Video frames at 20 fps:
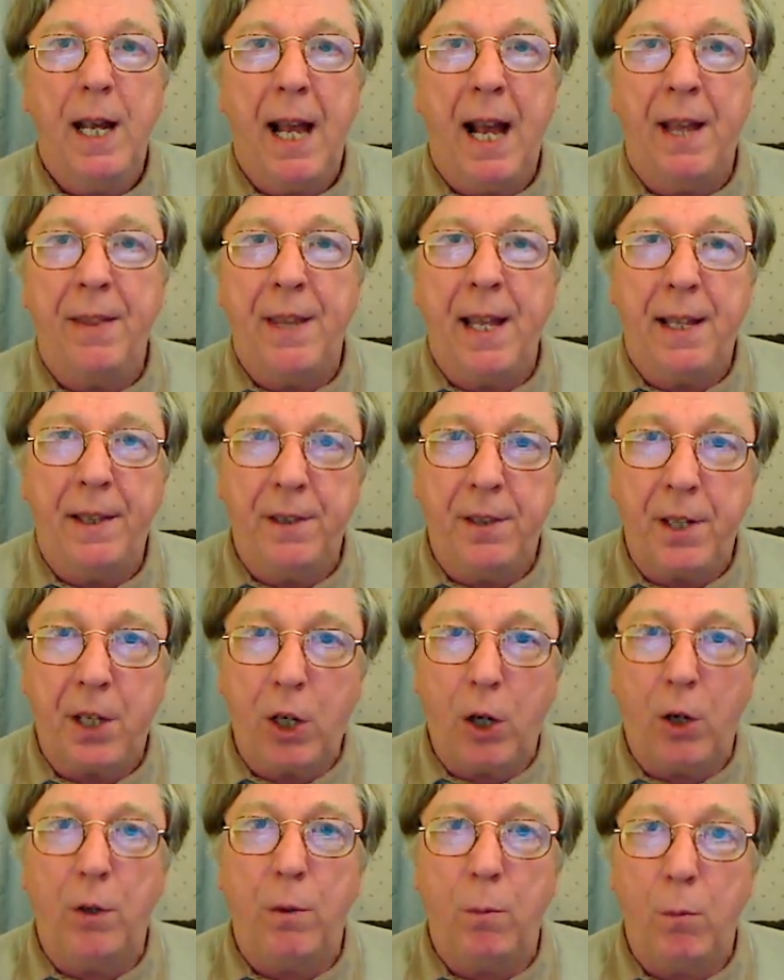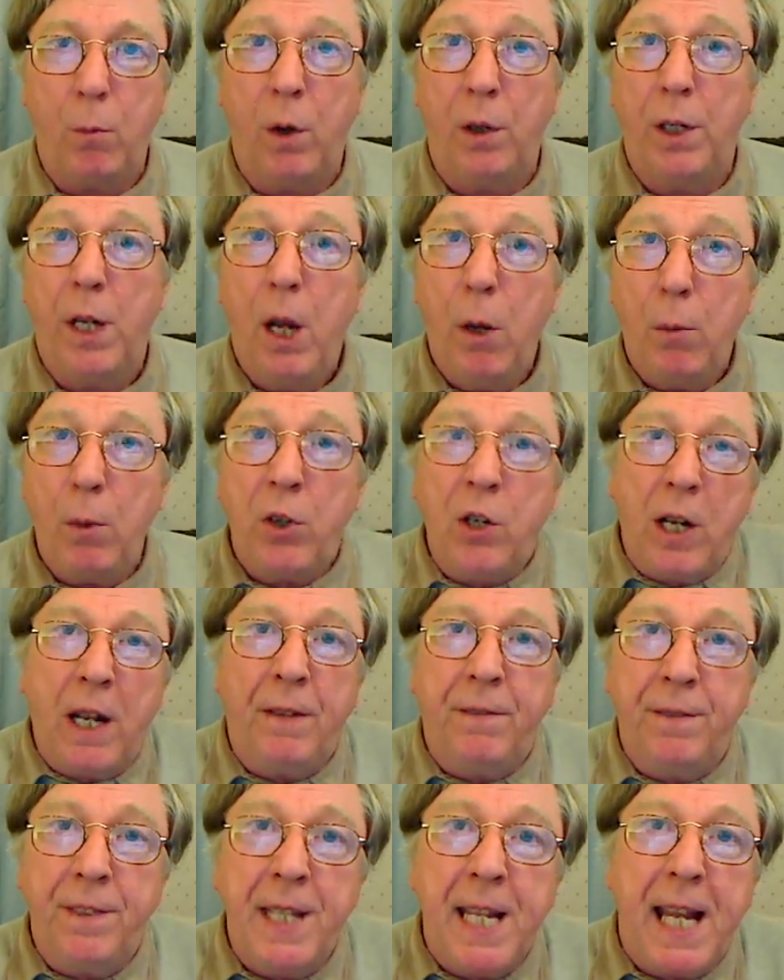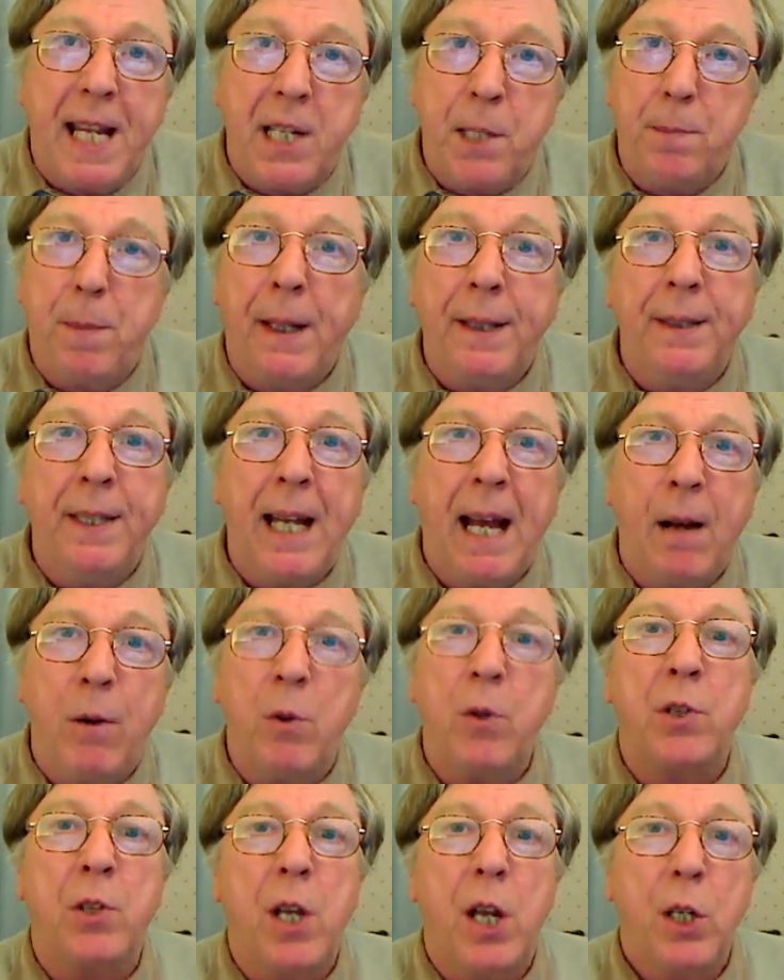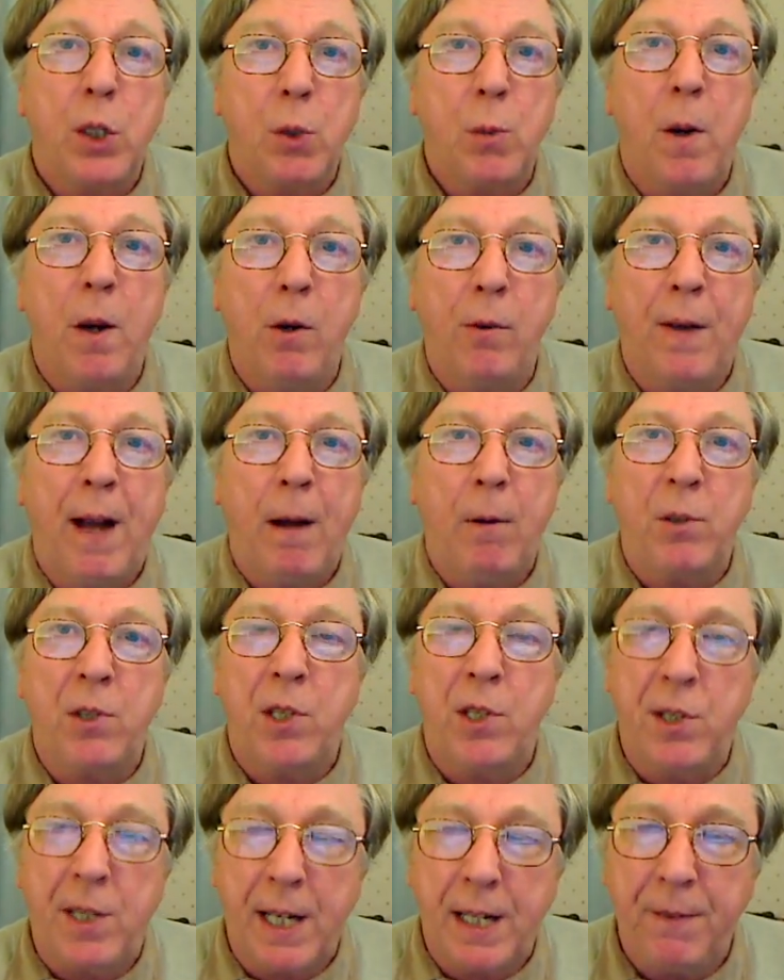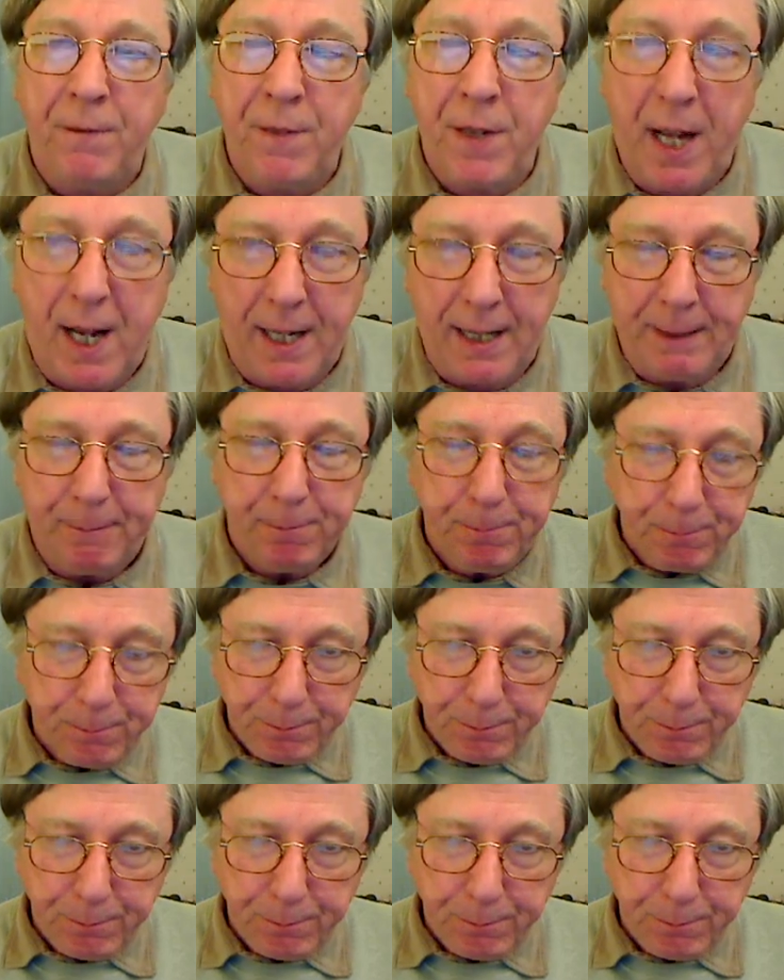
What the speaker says: and then the current one, which will have the expanded hours, 12 hours instead of 9.